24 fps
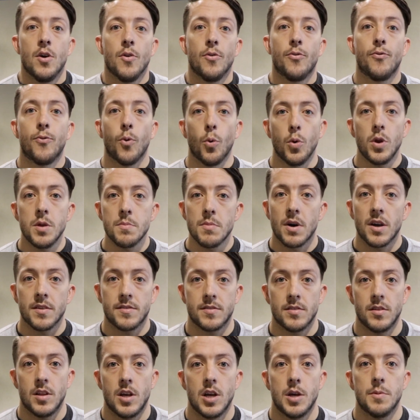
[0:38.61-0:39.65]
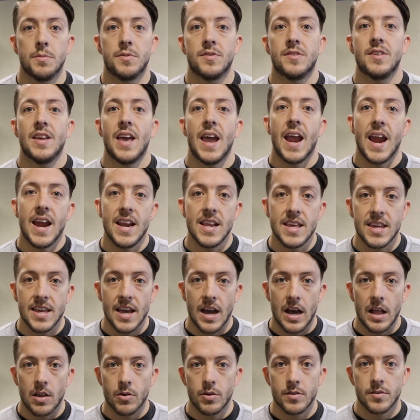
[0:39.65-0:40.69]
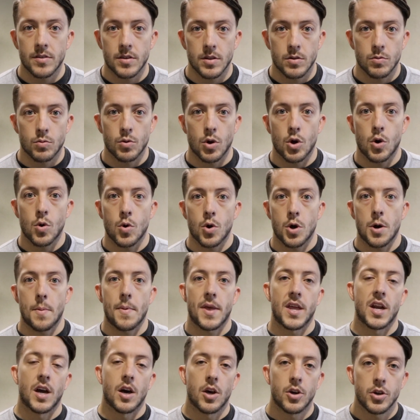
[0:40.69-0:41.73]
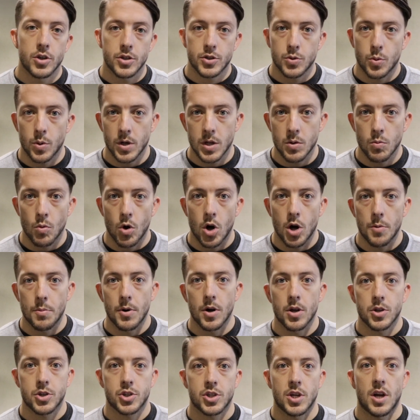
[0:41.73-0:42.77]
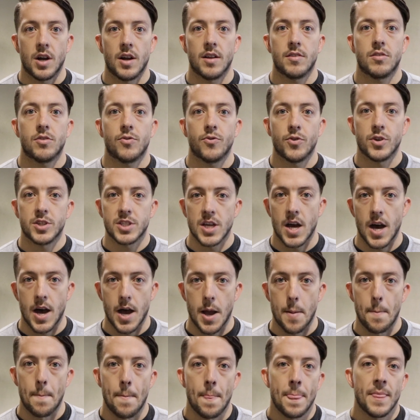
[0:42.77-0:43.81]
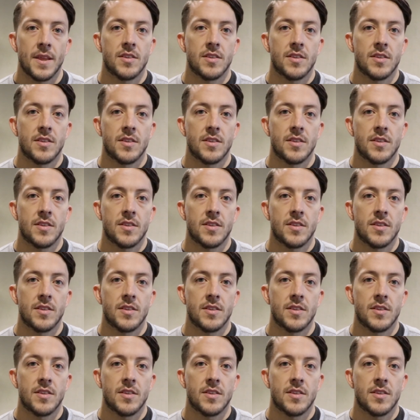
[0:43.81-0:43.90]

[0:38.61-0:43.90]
40 muscle ups, 80 calories on the rower, and 120 wall ball shots for time.